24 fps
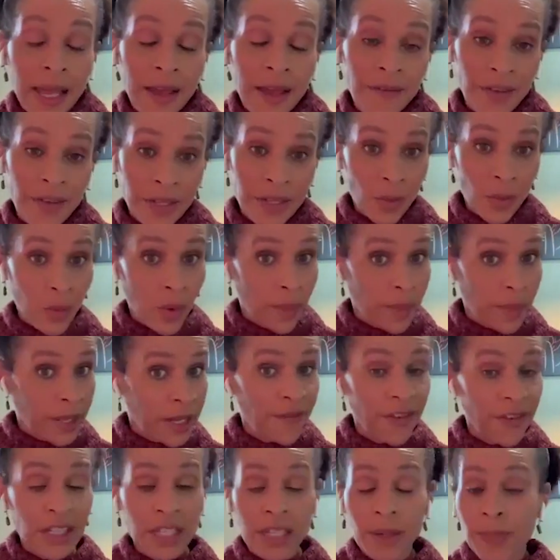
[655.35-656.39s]
if it's a
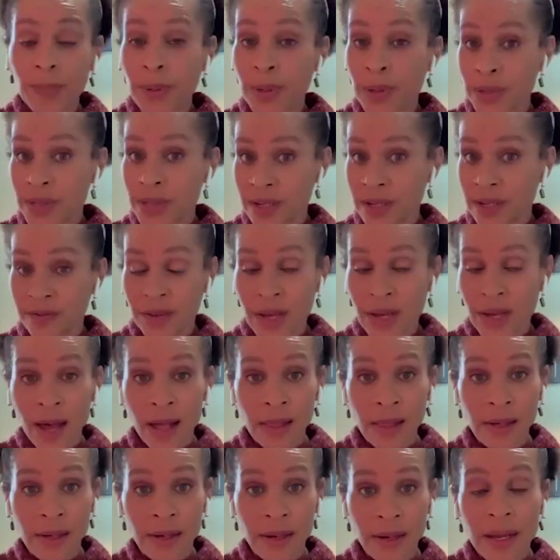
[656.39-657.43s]
woman, if it's a person of
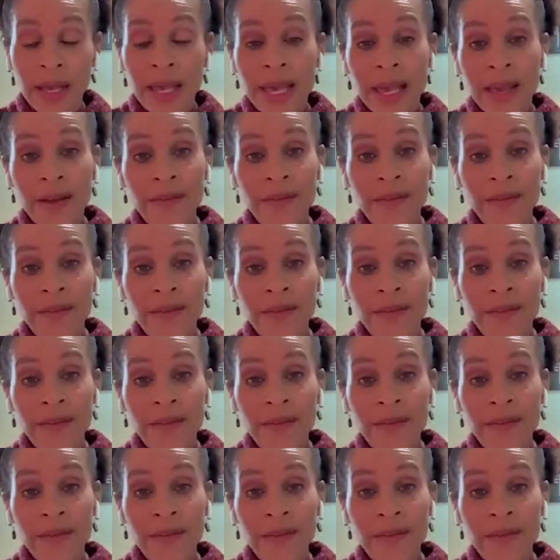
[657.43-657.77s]
color,